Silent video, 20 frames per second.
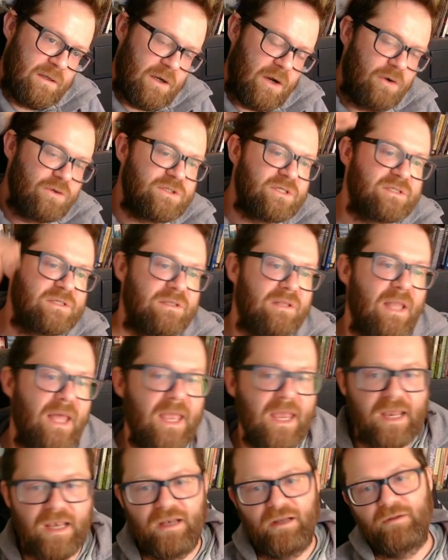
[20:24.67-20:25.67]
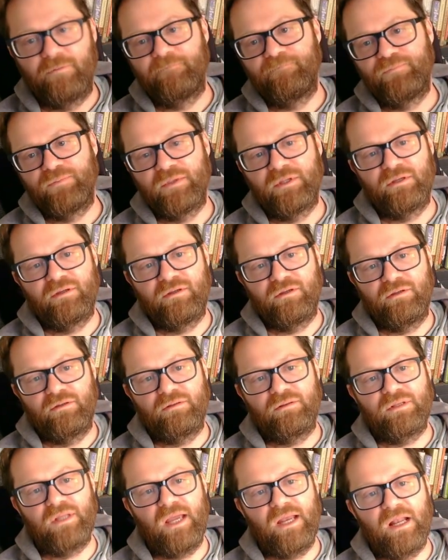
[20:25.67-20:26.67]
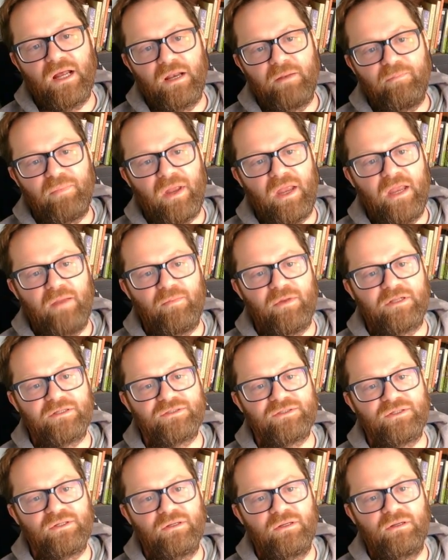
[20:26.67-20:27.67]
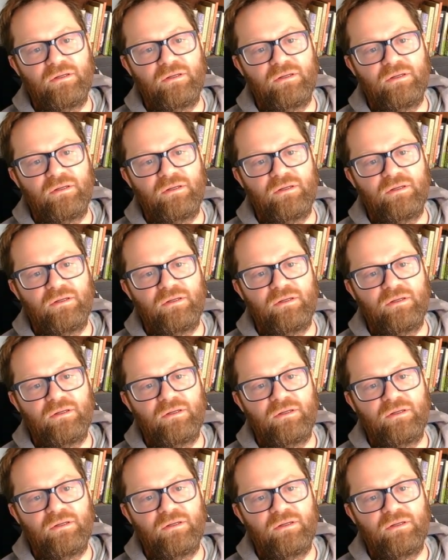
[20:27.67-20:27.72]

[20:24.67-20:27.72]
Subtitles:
it's just late. You're late on a payment.